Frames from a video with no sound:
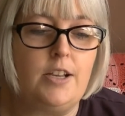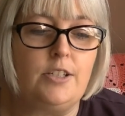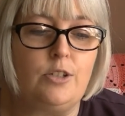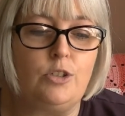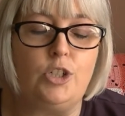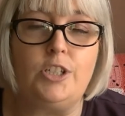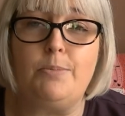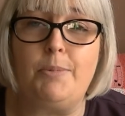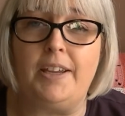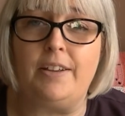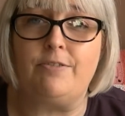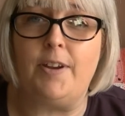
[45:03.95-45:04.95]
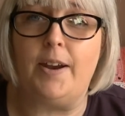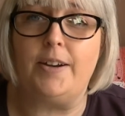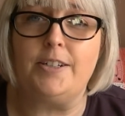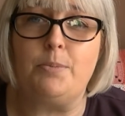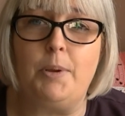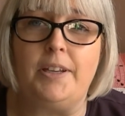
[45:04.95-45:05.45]
So just to make it fair
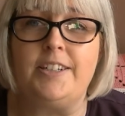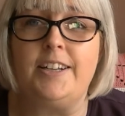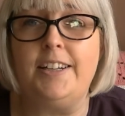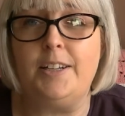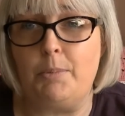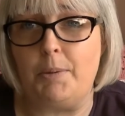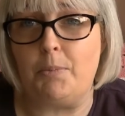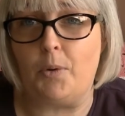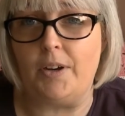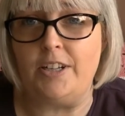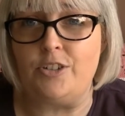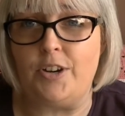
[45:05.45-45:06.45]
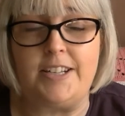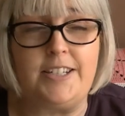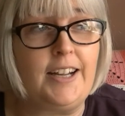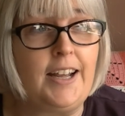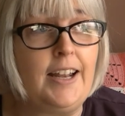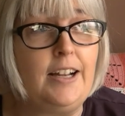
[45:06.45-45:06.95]
and to make it a little bit more
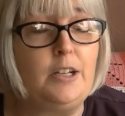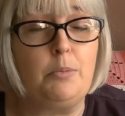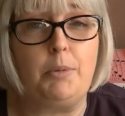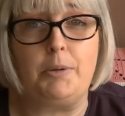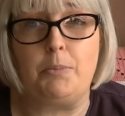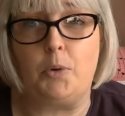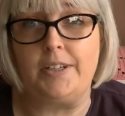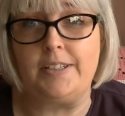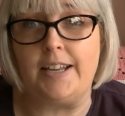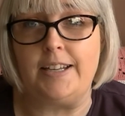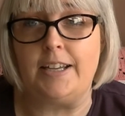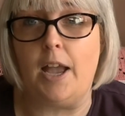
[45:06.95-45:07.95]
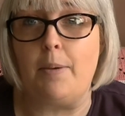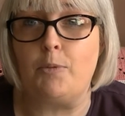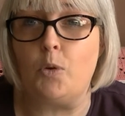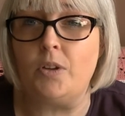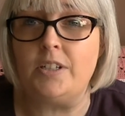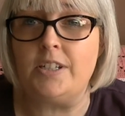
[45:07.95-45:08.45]
interesting and a little bit more exciting, I'm
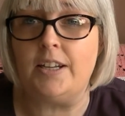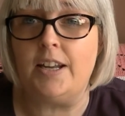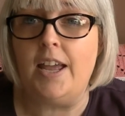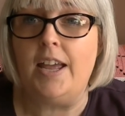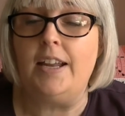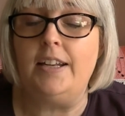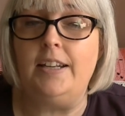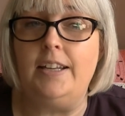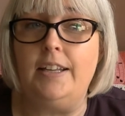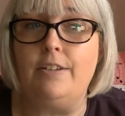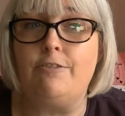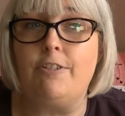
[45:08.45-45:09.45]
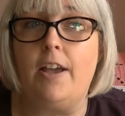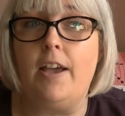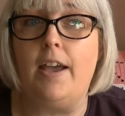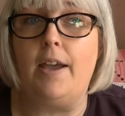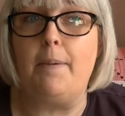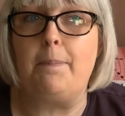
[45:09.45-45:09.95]
going to leave,
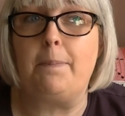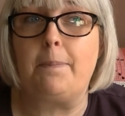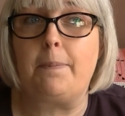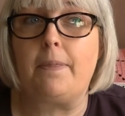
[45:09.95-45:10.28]
um,